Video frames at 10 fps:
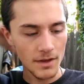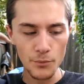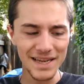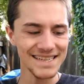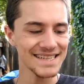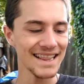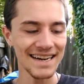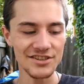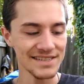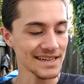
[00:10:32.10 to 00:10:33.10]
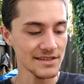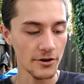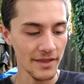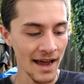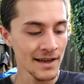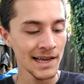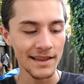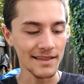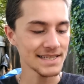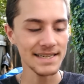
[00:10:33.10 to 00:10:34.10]
We can see that it just says under that
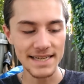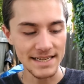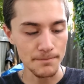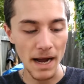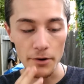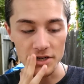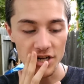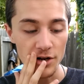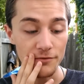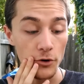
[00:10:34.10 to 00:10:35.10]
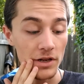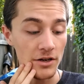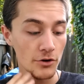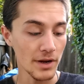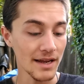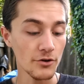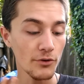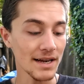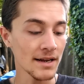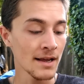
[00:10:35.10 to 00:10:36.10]
this contains a bioengineered food
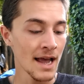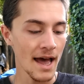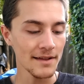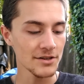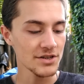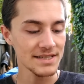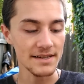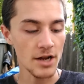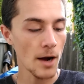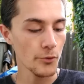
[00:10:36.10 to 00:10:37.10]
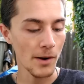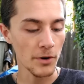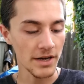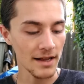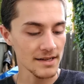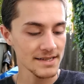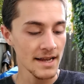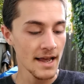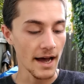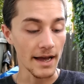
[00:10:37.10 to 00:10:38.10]
ingredient, and then it just says copyright Mondelez
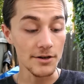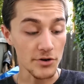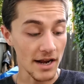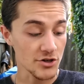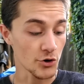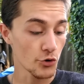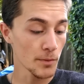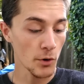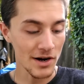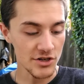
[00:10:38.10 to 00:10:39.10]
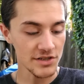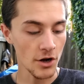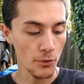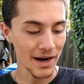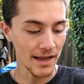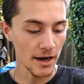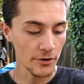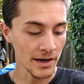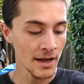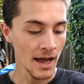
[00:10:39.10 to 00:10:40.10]
International Group. Questions, call
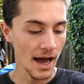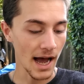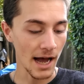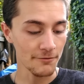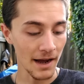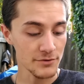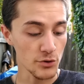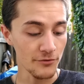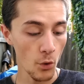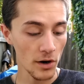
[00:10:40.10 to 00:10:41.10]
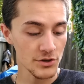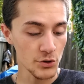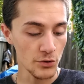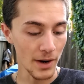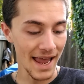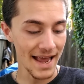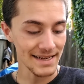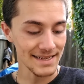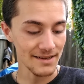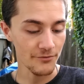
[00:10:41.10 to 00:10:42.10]

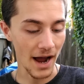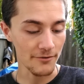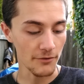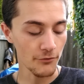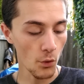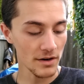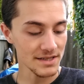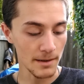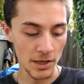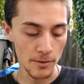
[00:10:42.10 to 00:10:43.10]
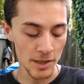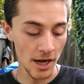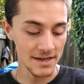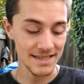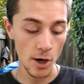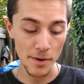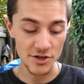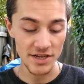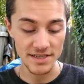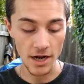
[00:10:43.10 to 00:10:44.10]
1-800-524-2854,
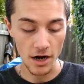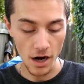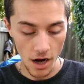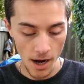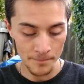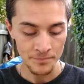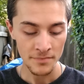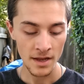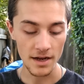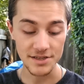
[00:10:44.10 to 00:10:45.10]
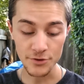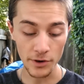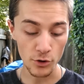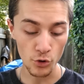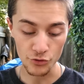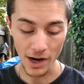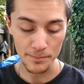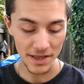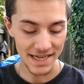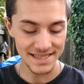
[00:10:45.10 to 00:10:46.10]
www.sourpatchkids.com. Store in a cool, dry
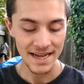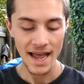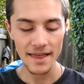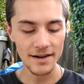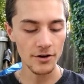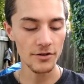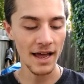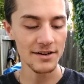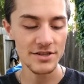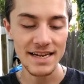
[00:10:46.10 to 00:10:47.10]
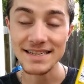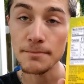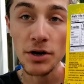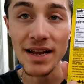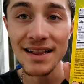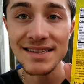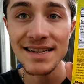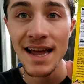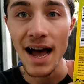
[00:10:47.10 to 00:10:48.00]
place, and then under that it just has the Mondelez